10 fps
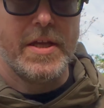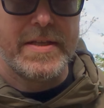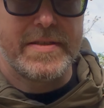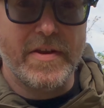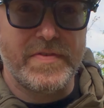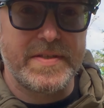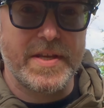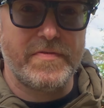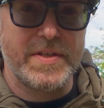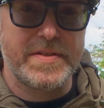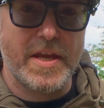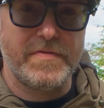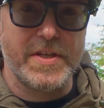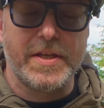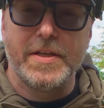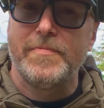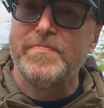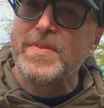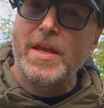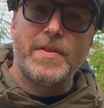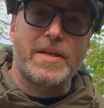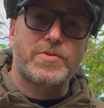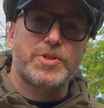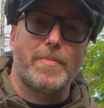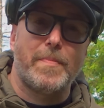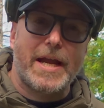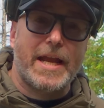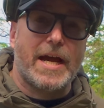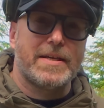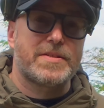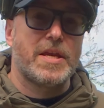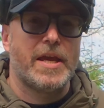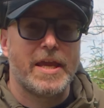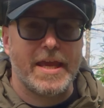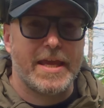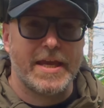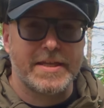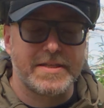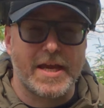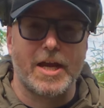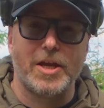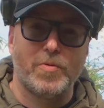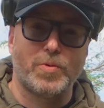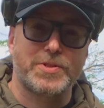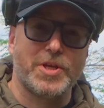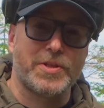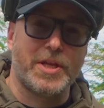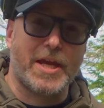Safety, safety, safety. Thanks for stopping by, guys, and we'll see you on the